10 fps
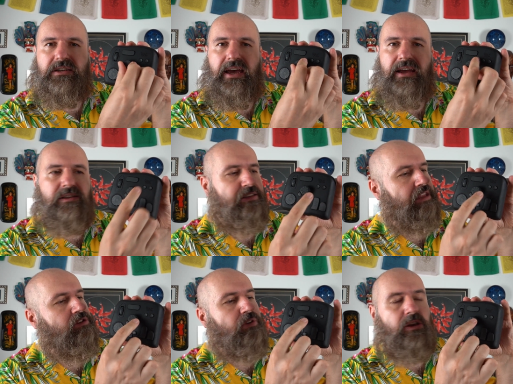dials,
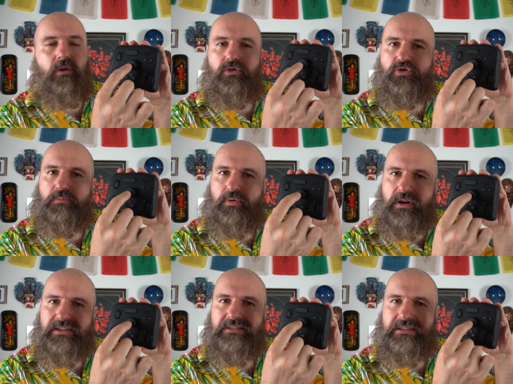and you can also
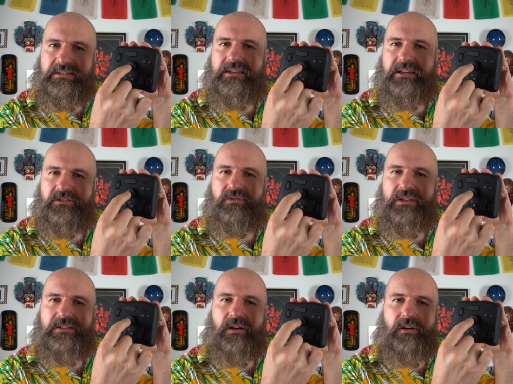press these dials. So
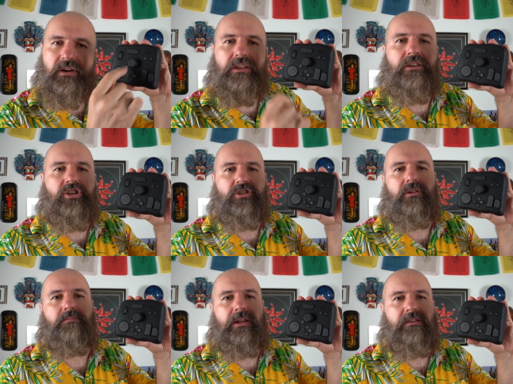these are
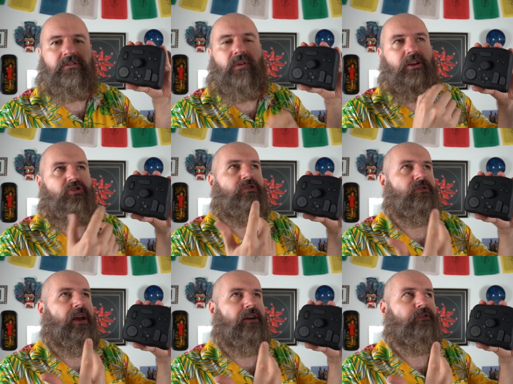additional buttons. So actually
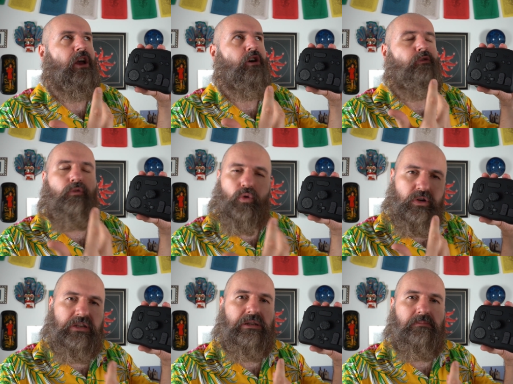you have
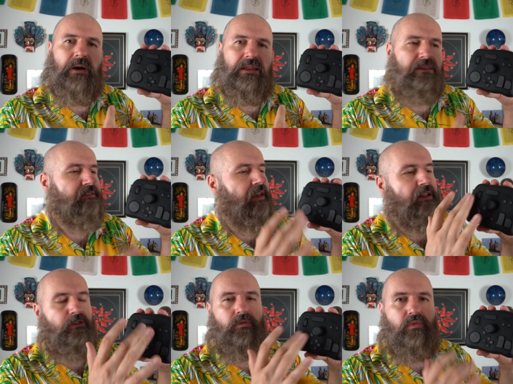14 buttons
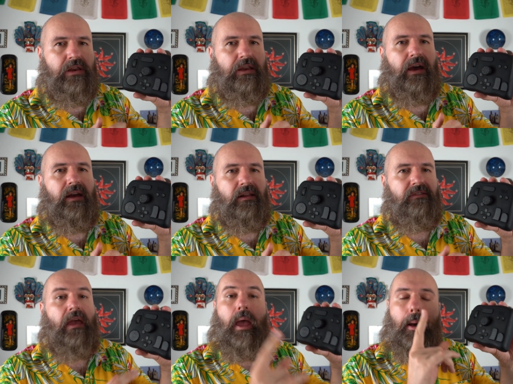and three dials.
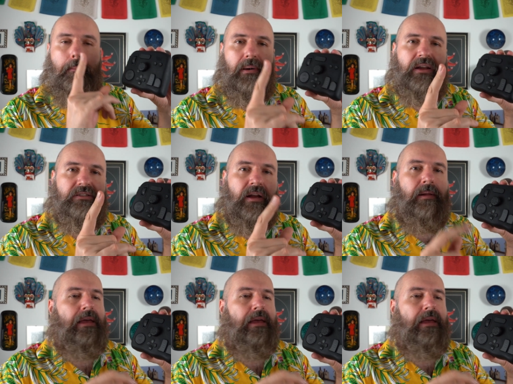But